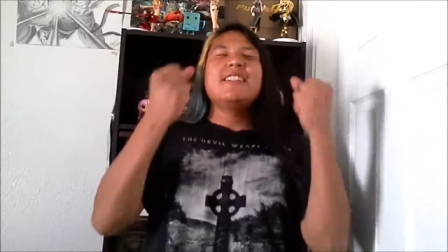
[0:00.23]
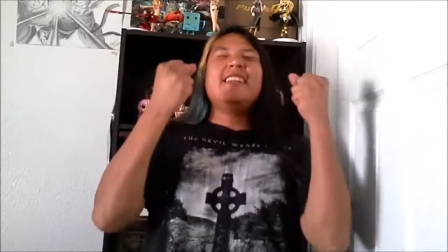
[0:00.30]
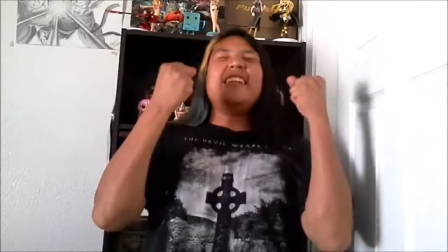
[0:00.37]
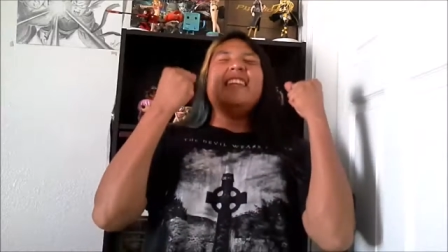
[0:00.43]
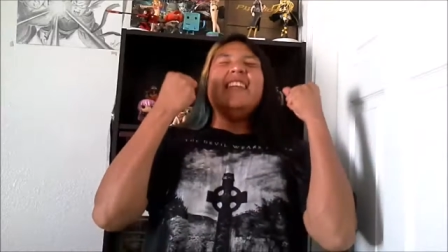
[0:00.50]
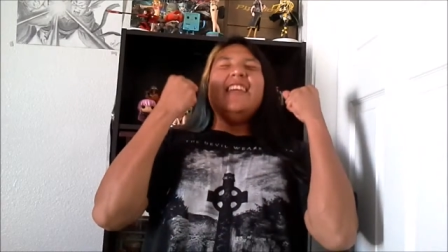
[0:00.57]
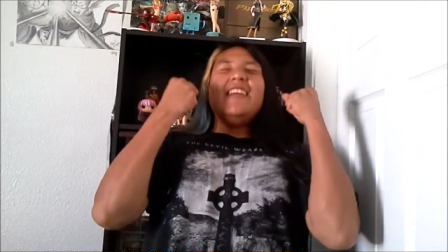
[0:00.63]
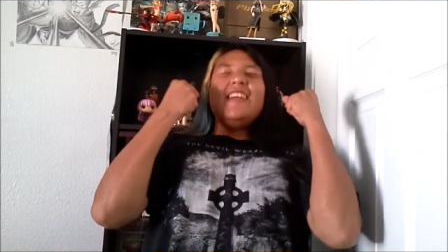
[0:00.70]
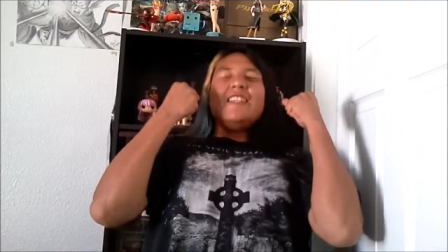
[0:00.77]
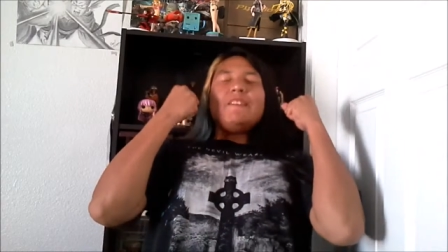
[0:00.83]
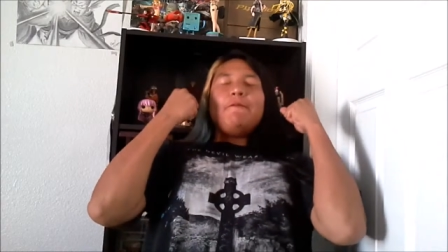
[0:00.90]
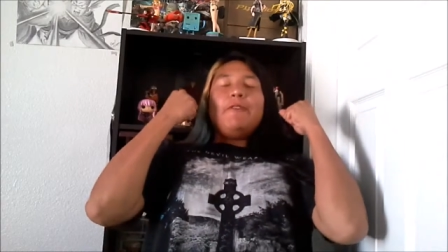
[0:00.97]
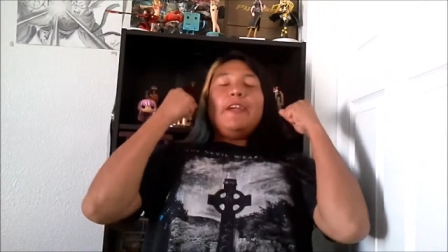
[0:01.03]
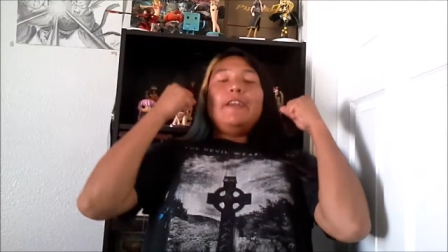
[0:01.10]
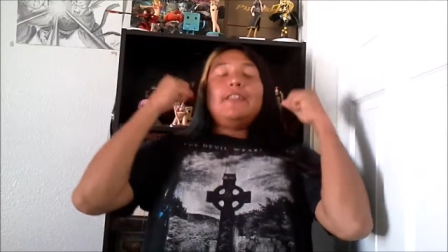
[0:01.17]
Ten
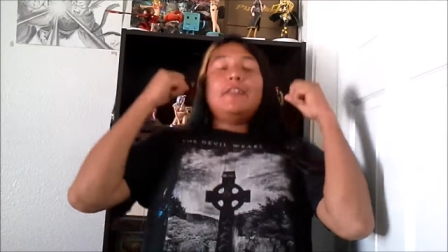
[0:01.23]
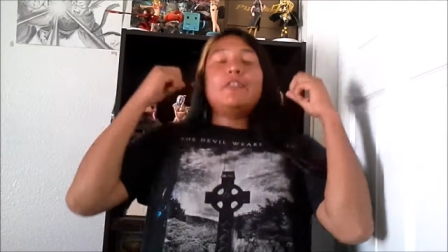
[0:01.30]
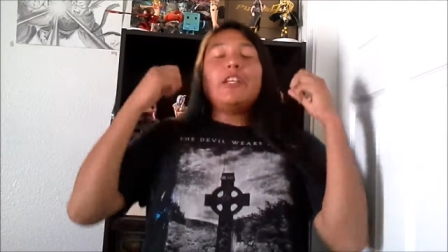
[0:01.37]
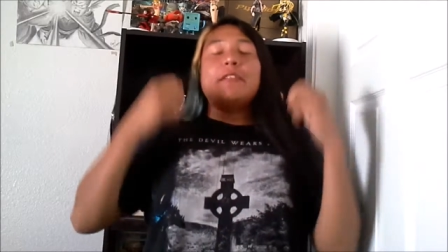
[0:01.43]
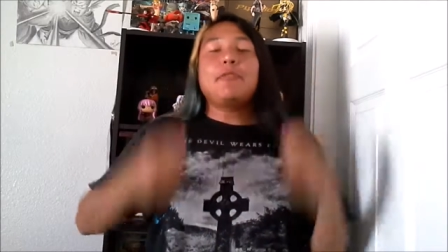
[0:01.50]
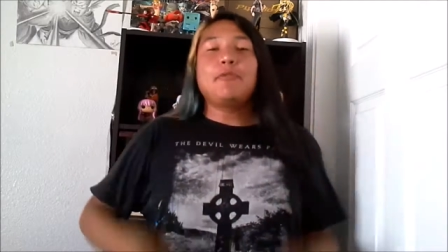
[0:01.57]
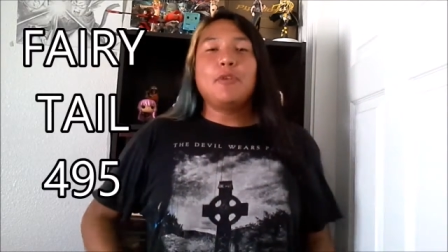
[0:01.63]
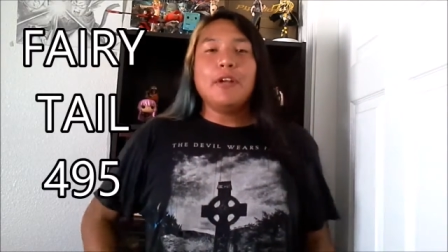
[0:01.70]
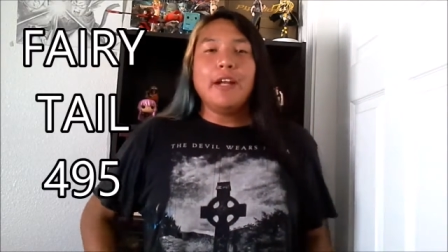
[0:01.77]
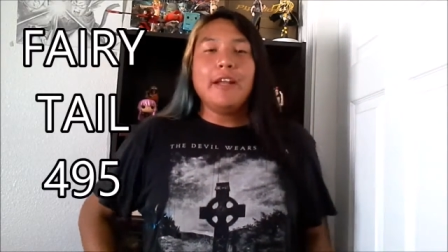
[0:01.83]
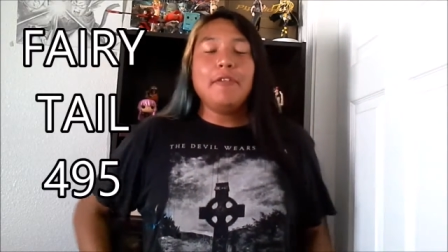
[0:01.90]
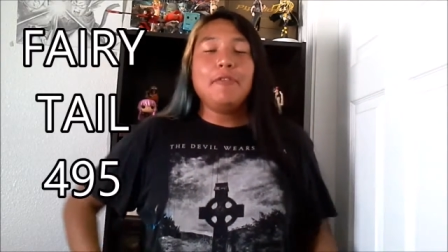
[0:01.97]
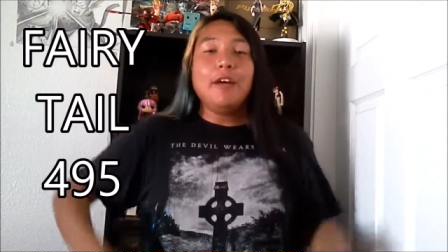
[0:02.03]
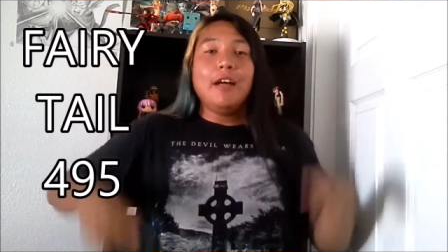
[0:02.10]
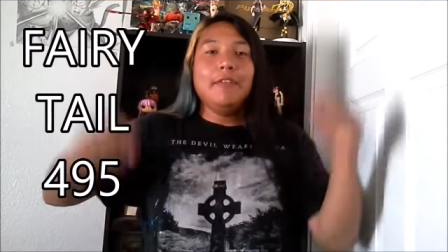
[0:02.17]
years of Fairy Tail, chapter
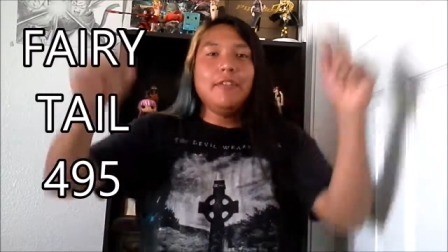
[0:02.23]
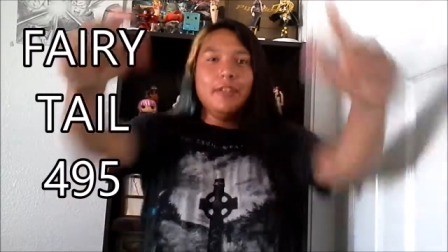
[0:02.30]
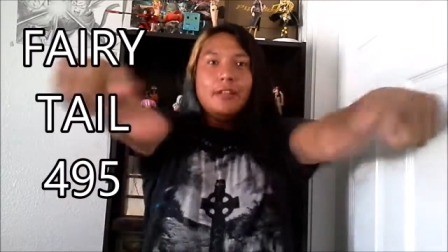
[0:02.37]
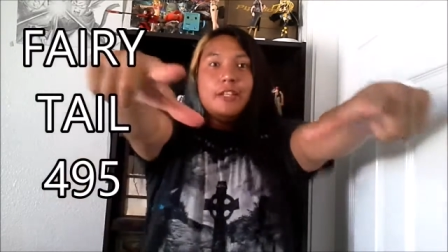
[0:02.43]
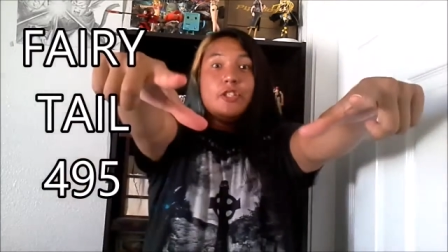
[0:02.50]
495.